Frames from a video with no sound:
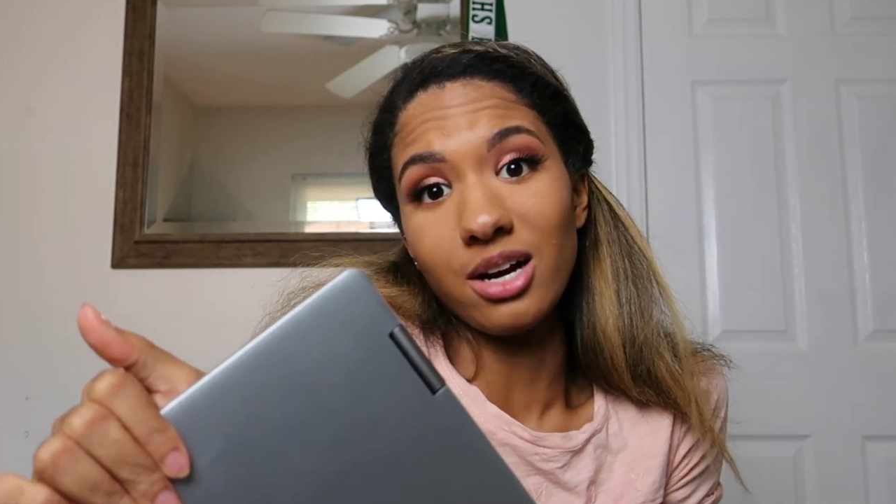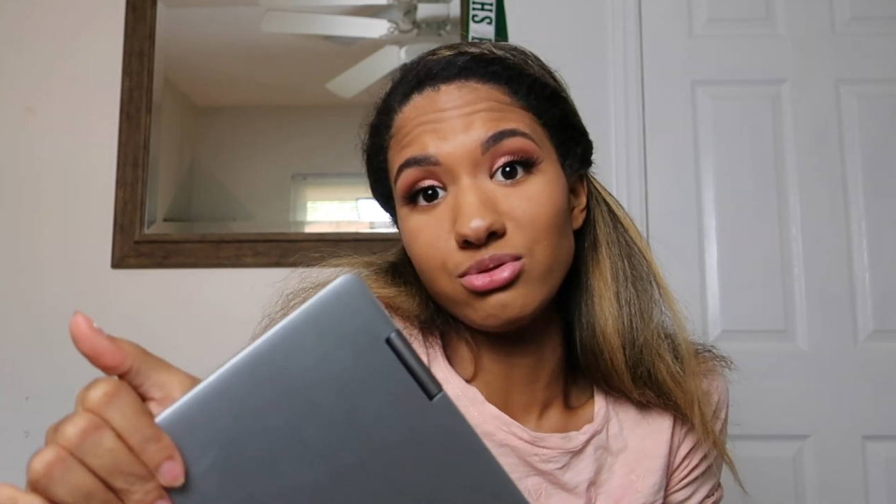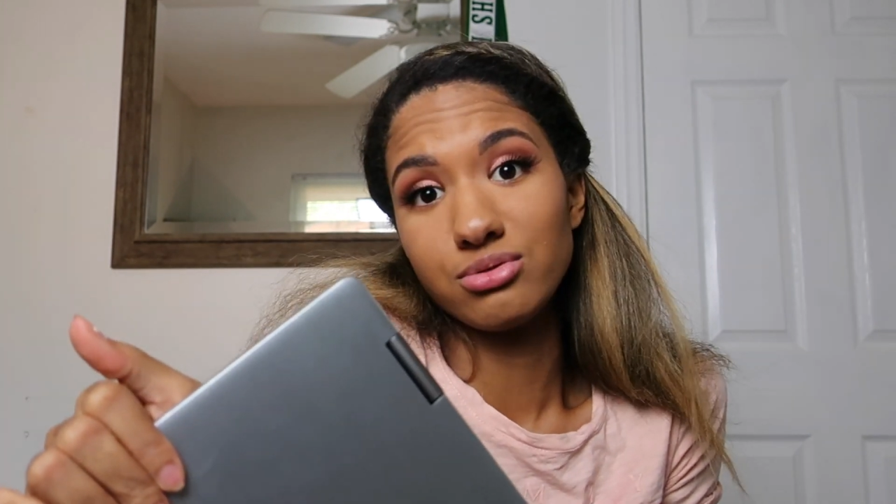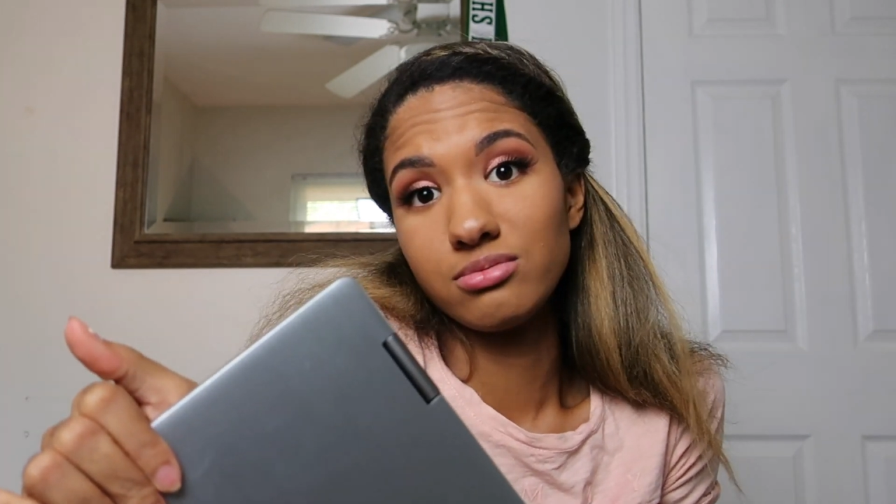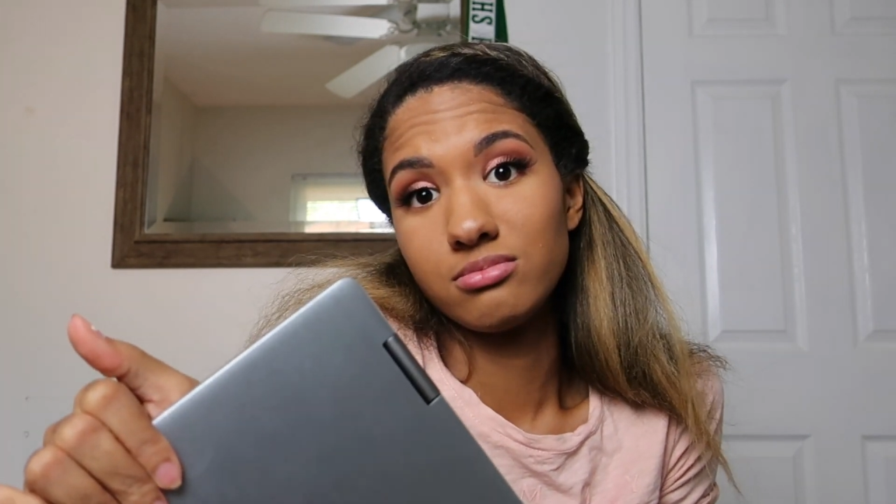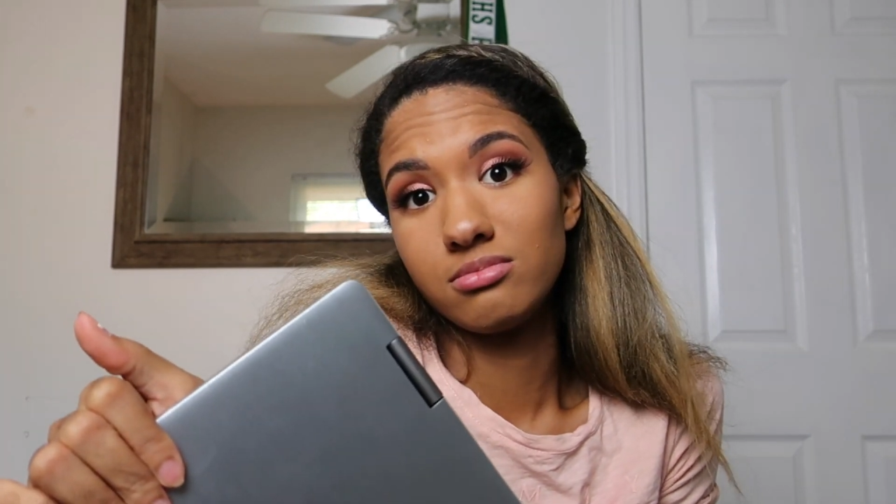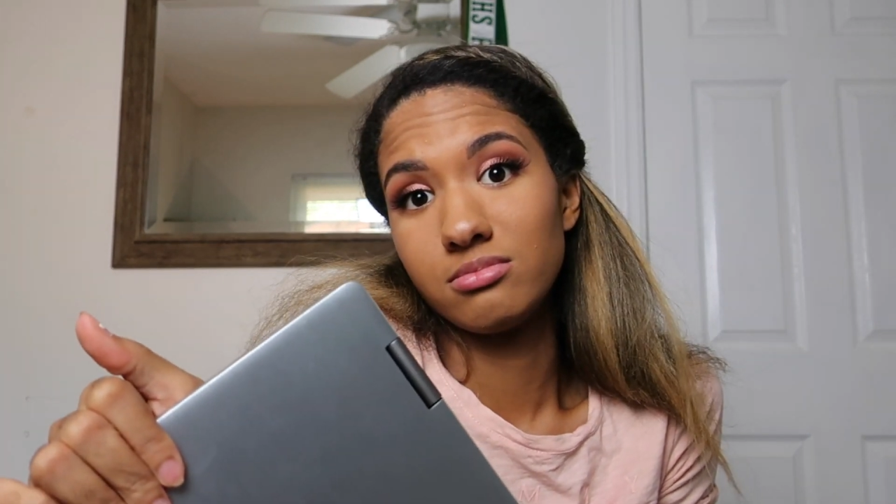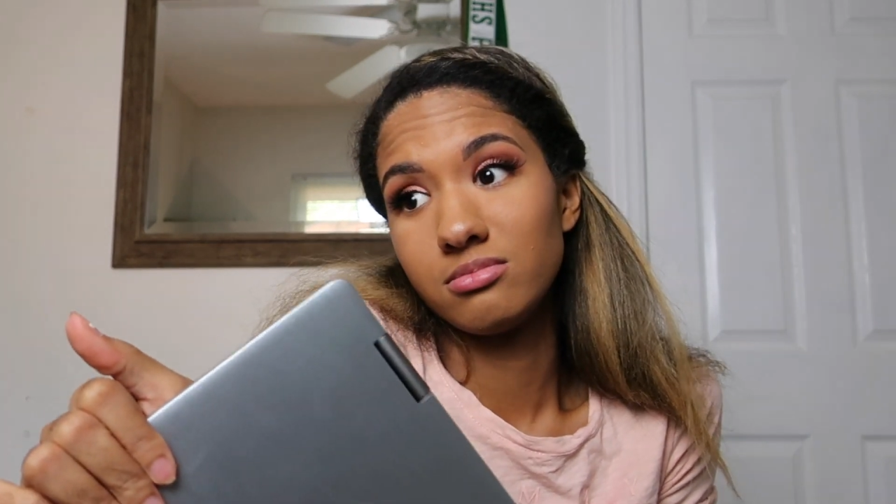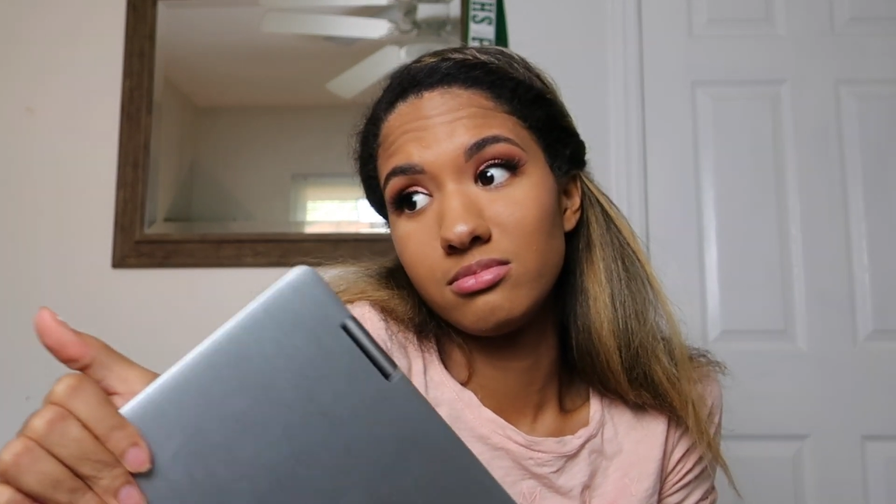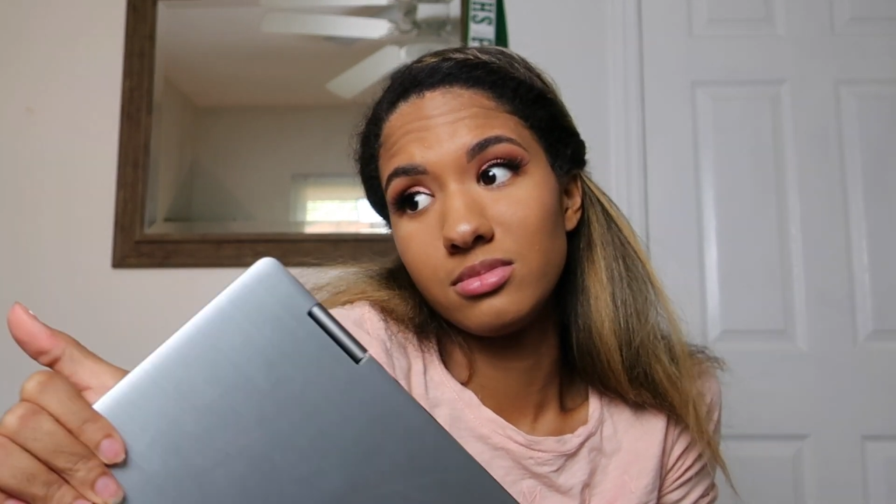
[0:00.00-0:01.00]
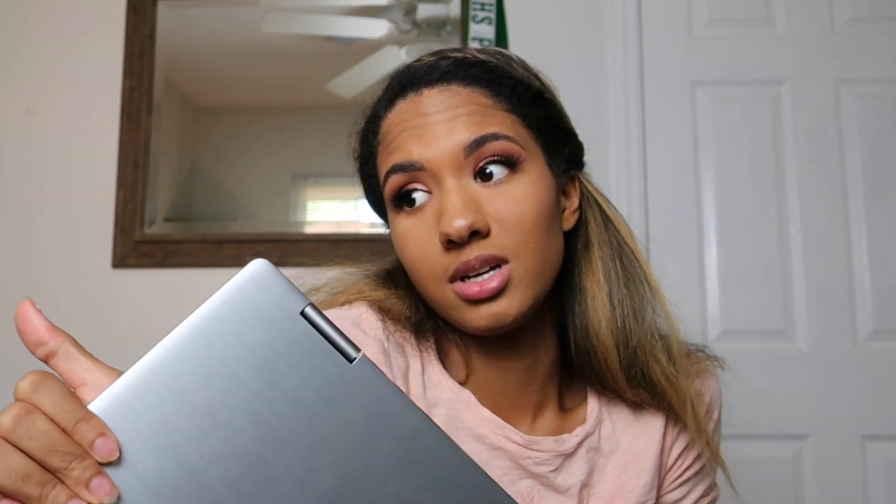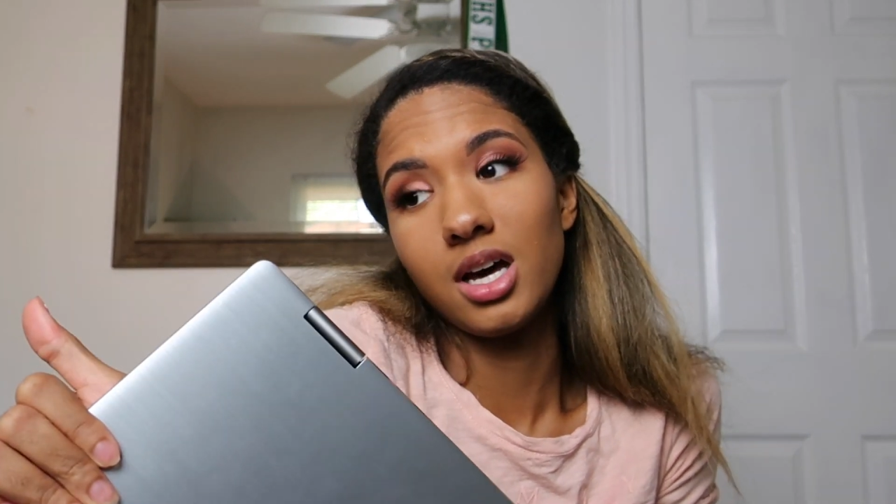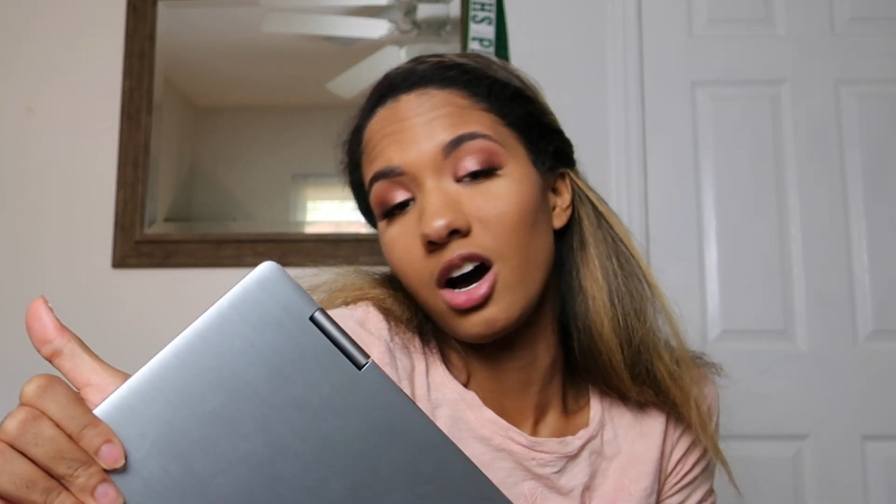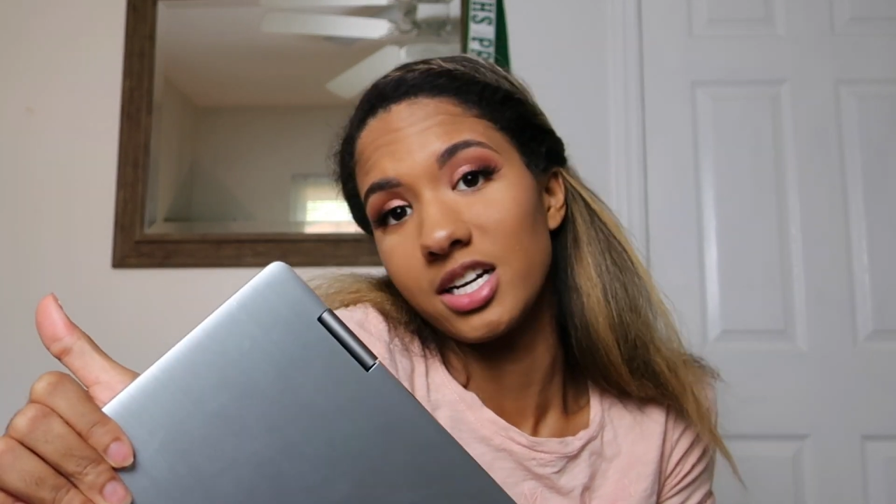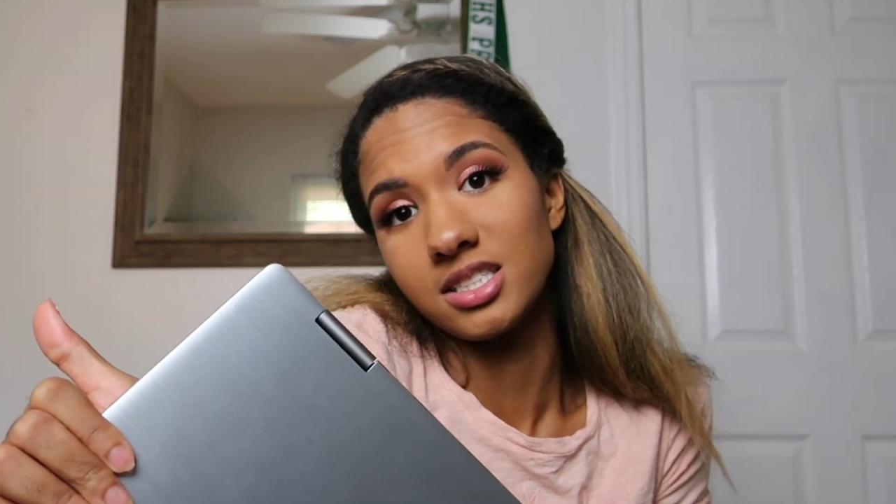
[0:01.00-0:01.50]
else,
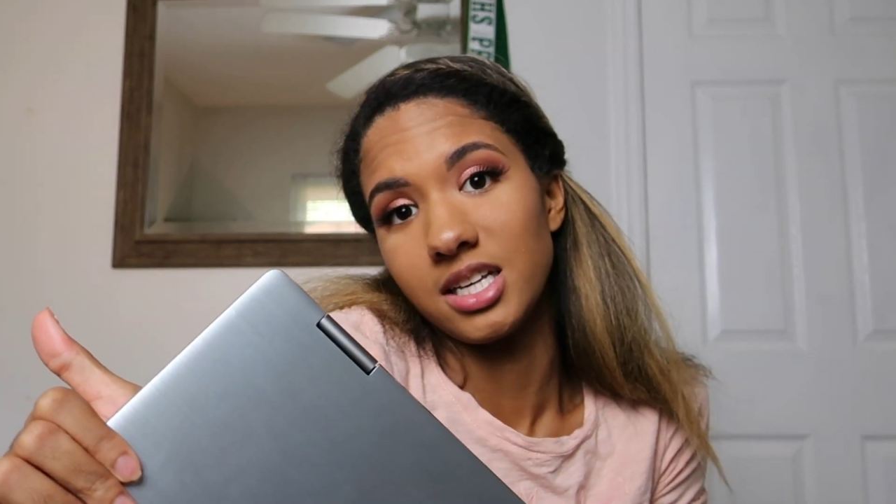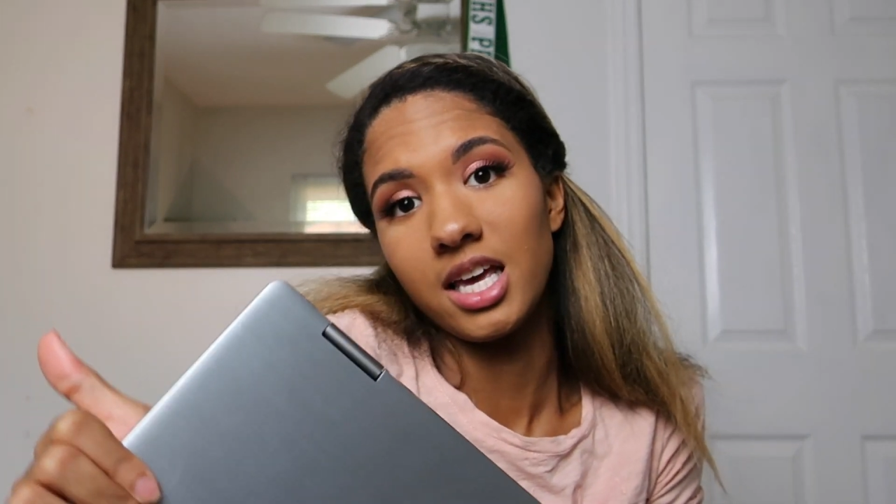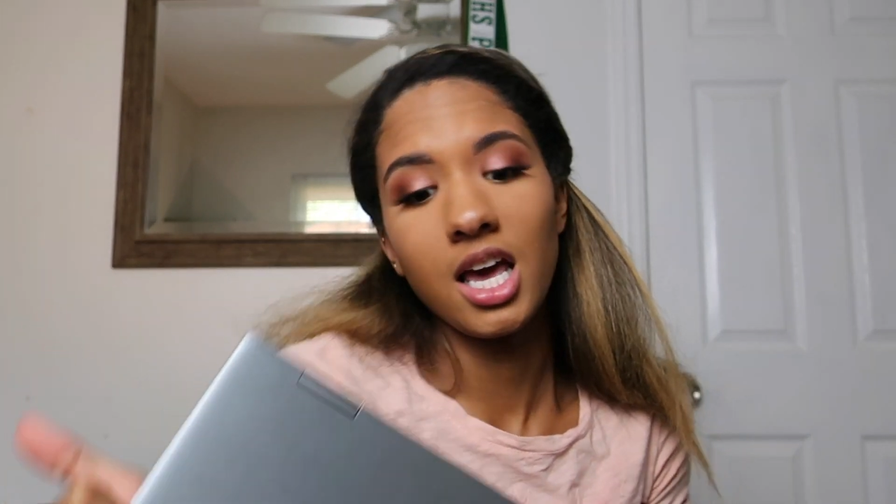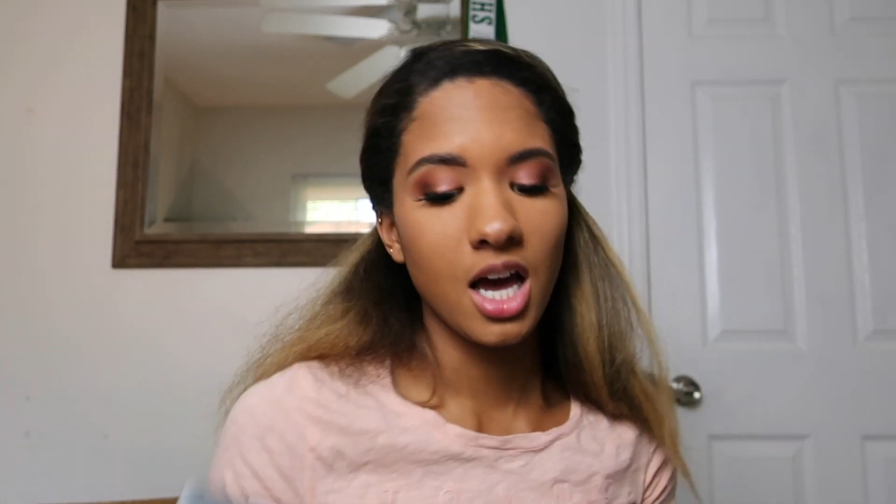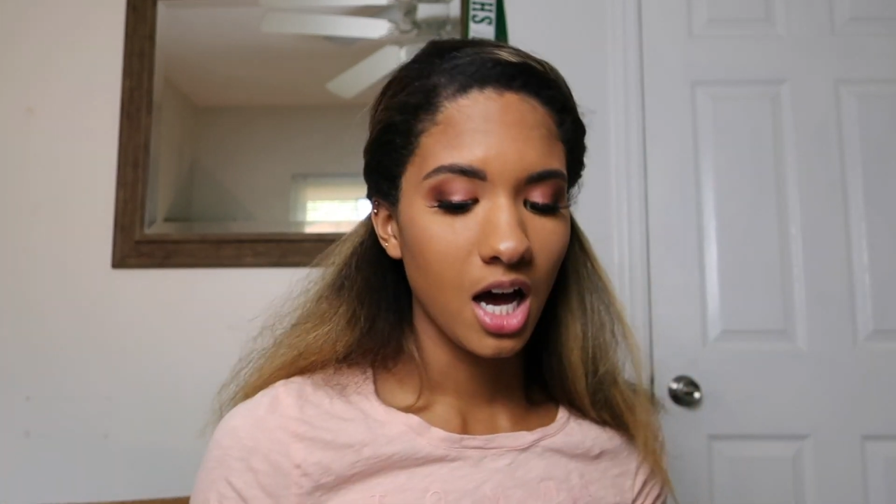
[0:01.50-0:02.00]
honestly.